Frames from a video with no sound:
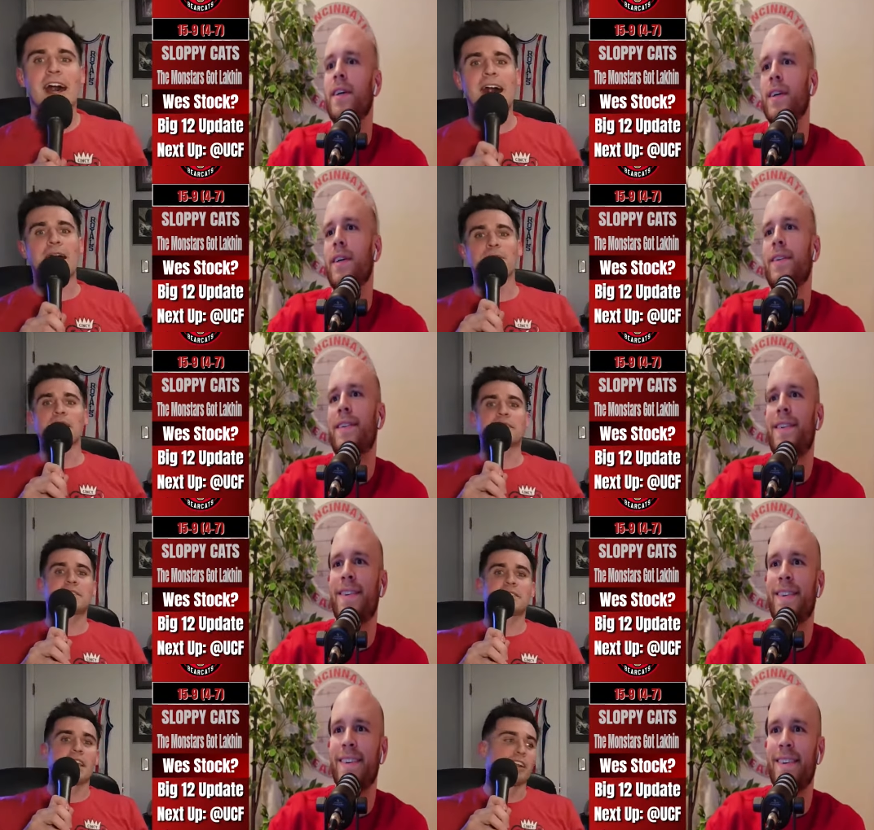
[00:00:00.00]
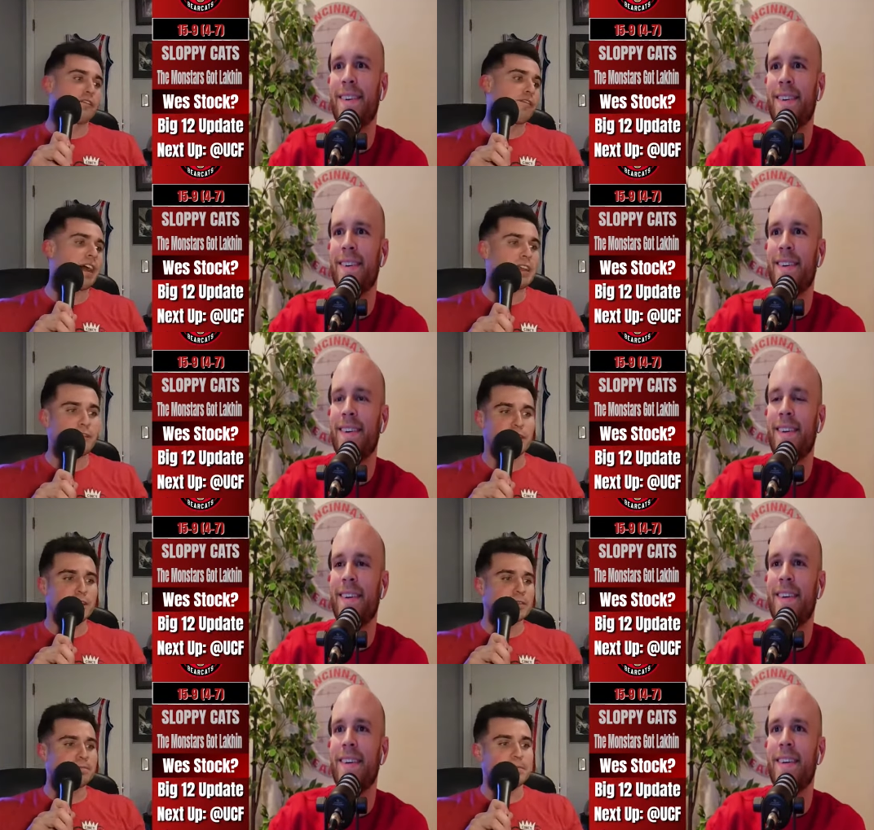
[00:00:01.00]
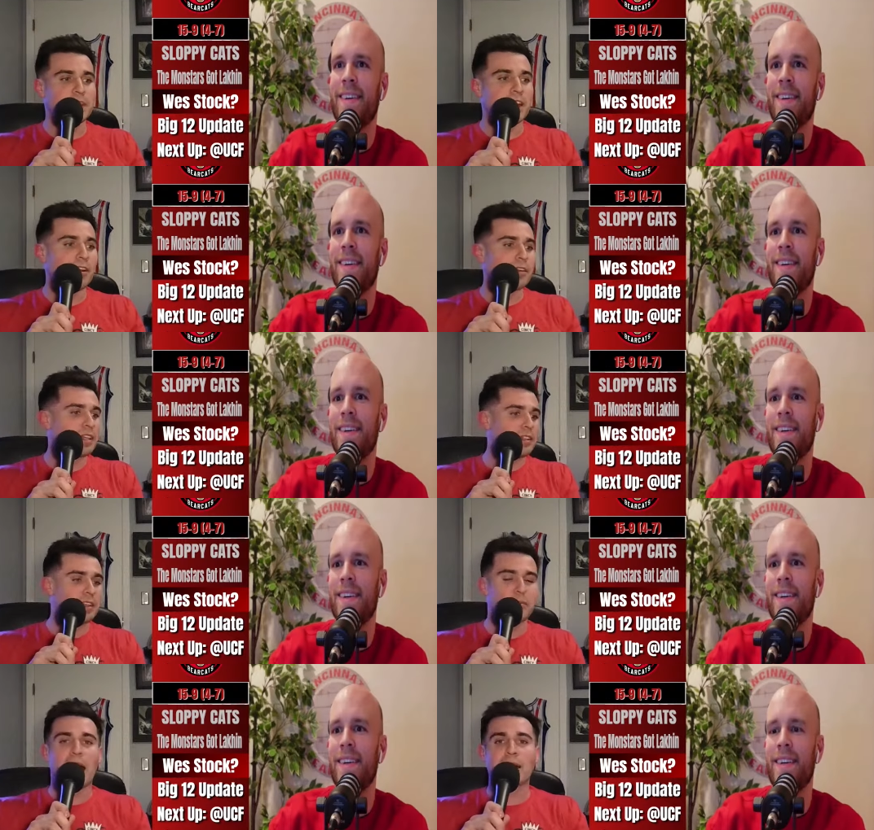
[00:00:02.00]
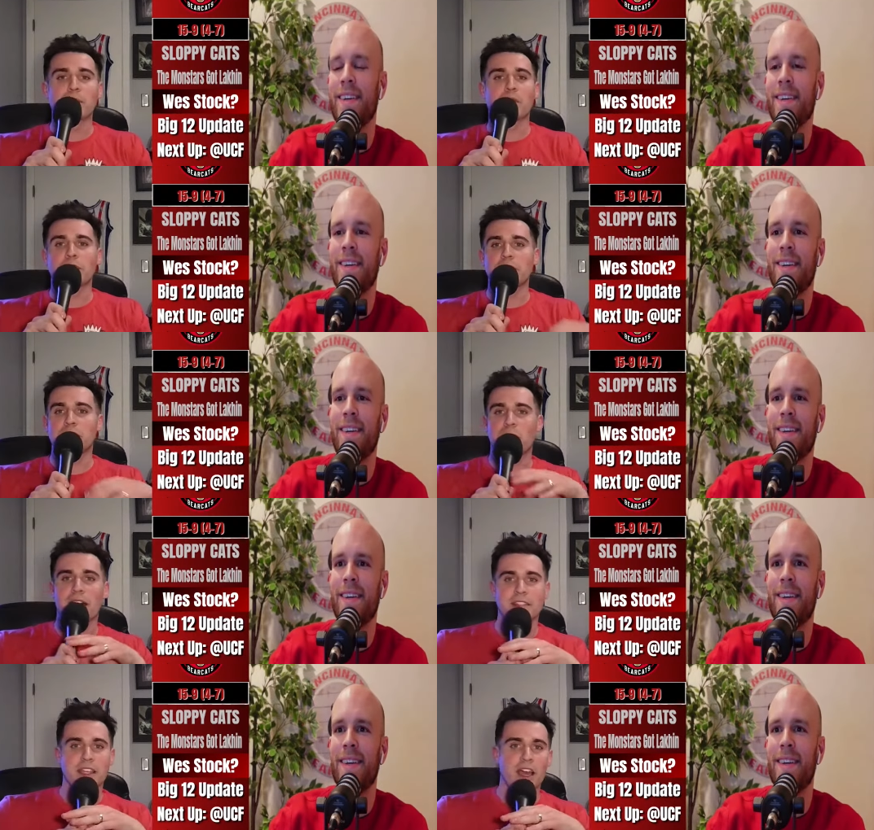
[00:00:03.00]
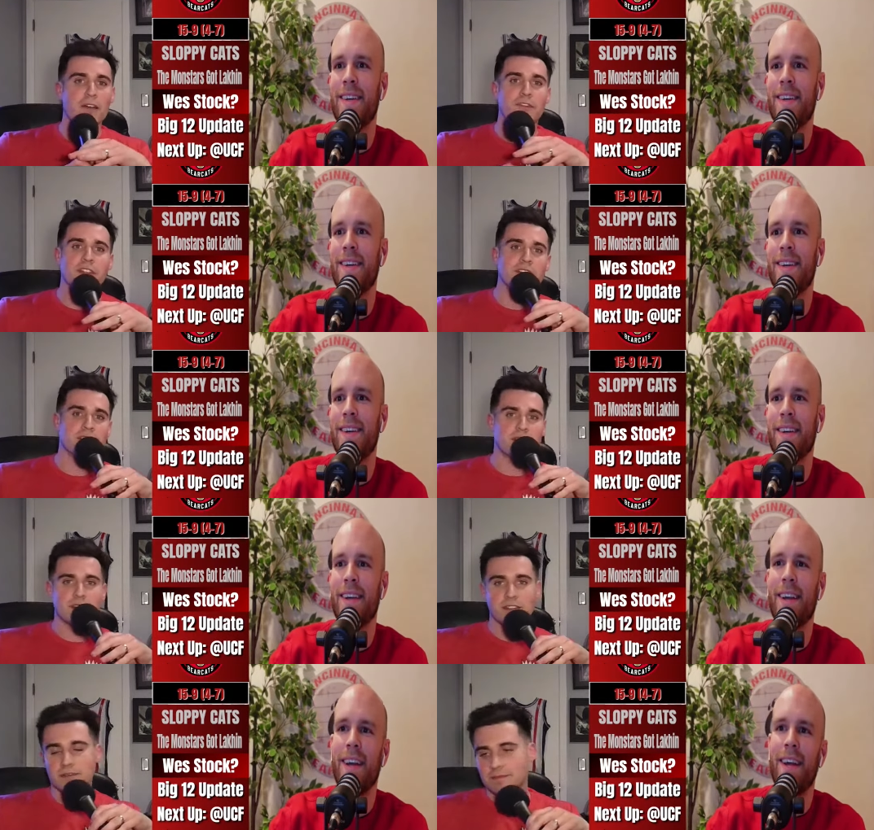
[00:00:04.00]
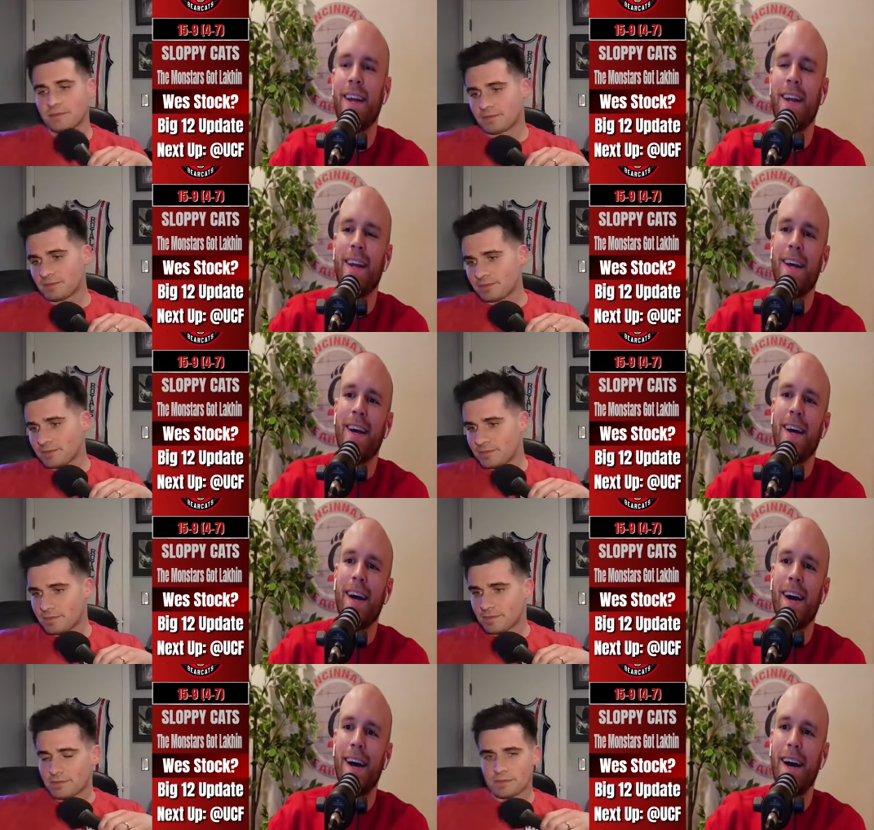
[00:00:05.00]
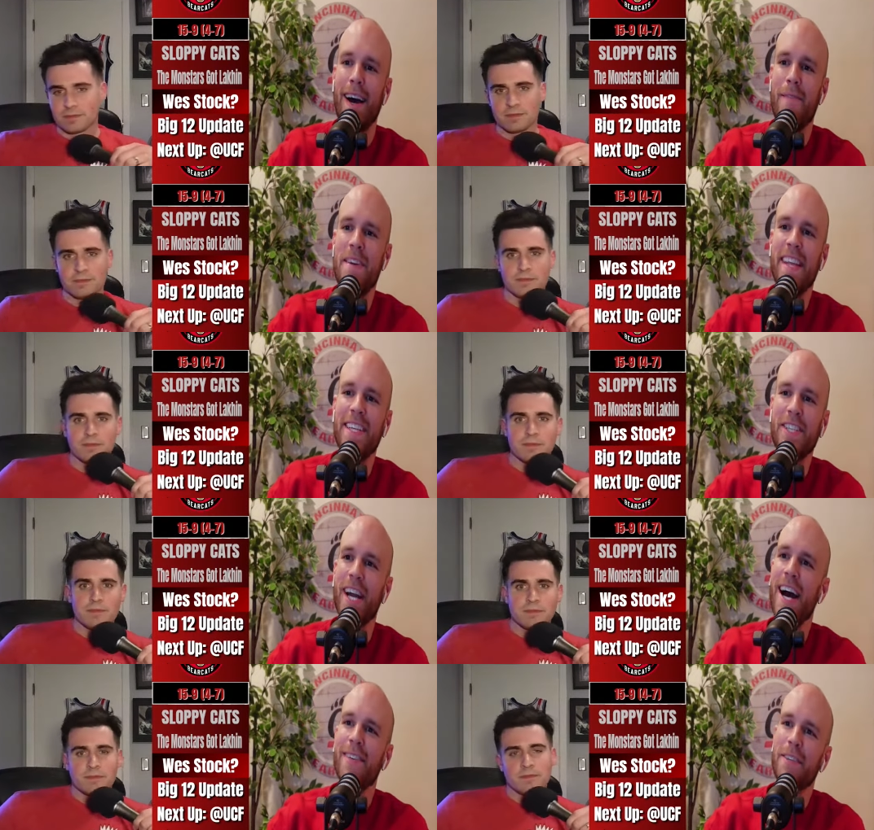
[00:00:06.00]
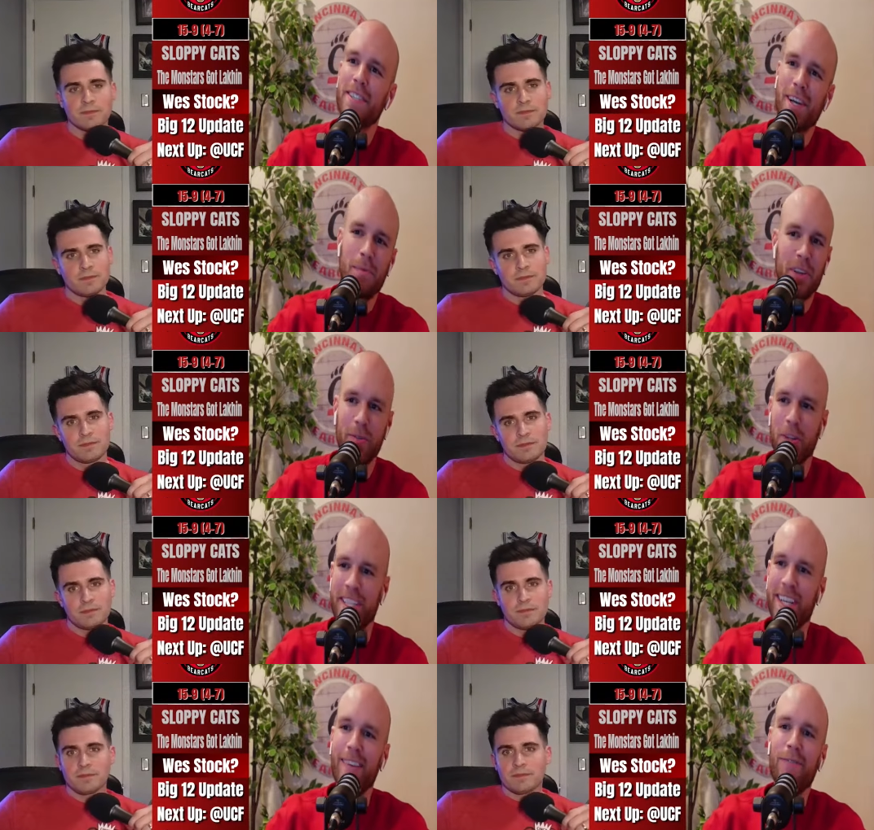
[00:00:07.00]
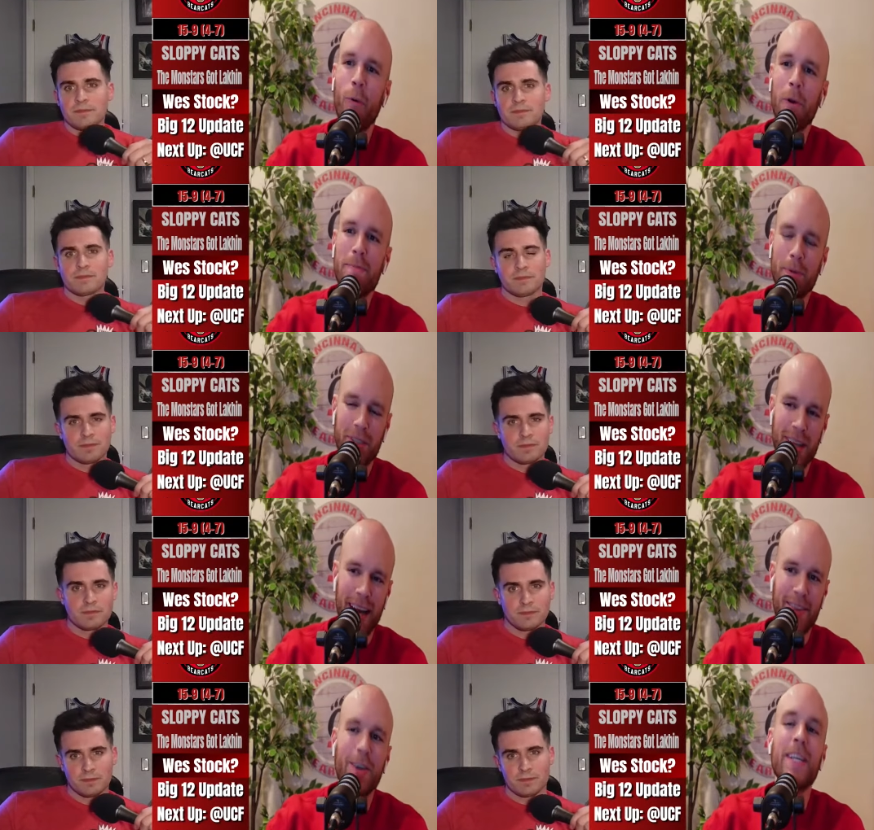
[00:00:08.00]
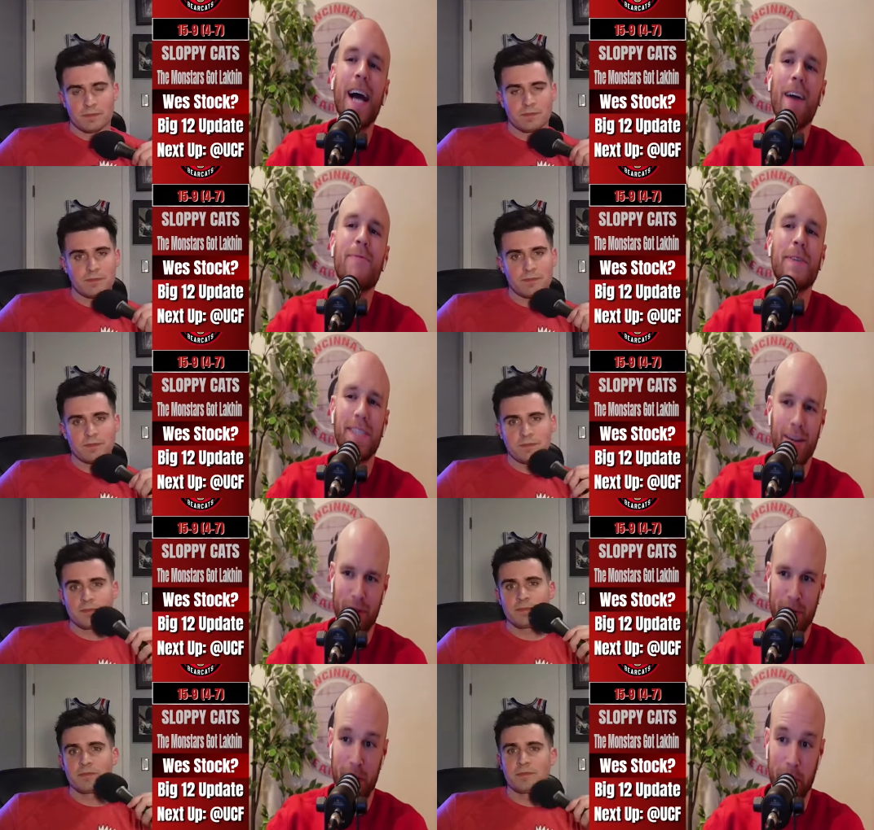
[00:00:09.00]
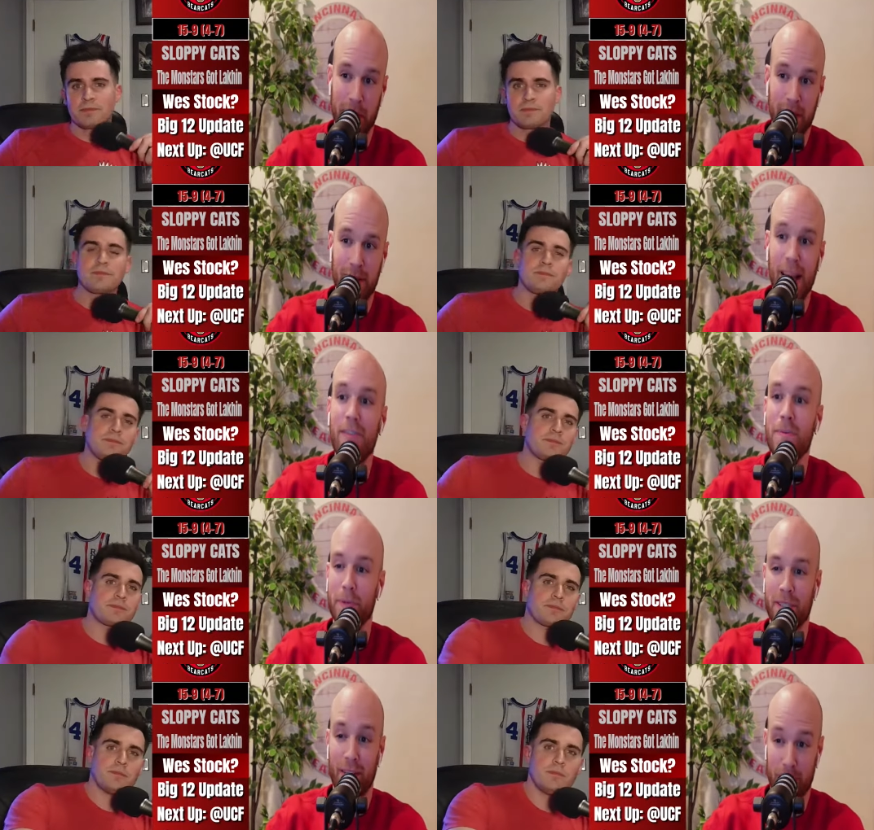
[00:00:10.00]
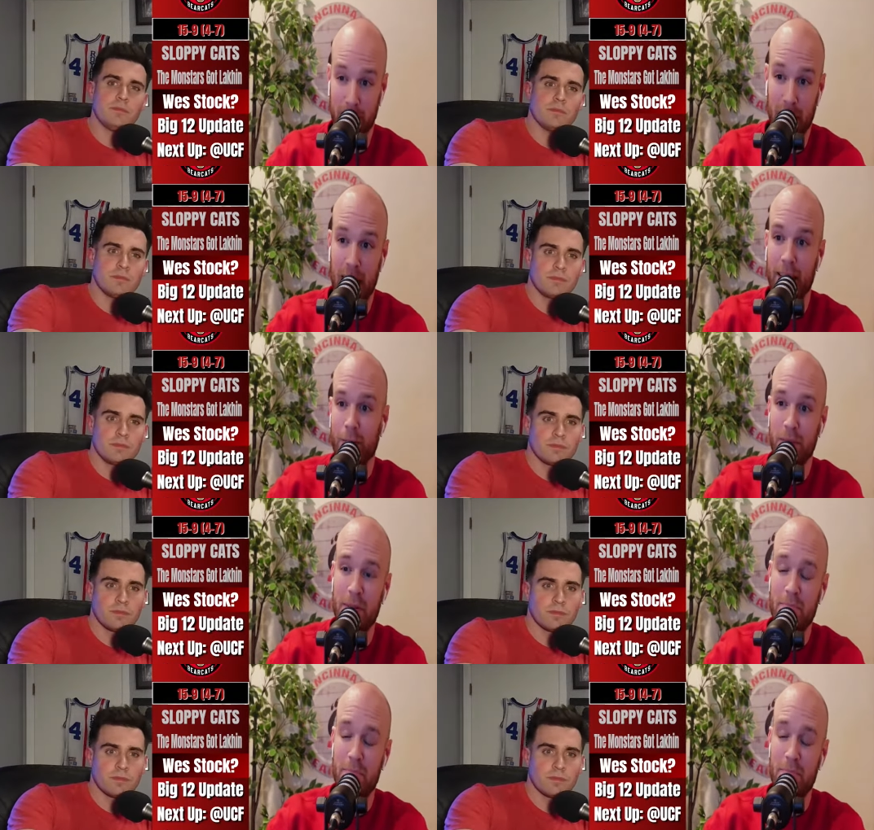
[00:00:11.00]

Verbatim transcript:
Speaker 1: that's in a fight for, you know, the bottom 3 spots in the conference.
Speaker 2: I mean, they shot, which is unbelievable. They shot 40%, 39% from 3, 70% from the line. We've been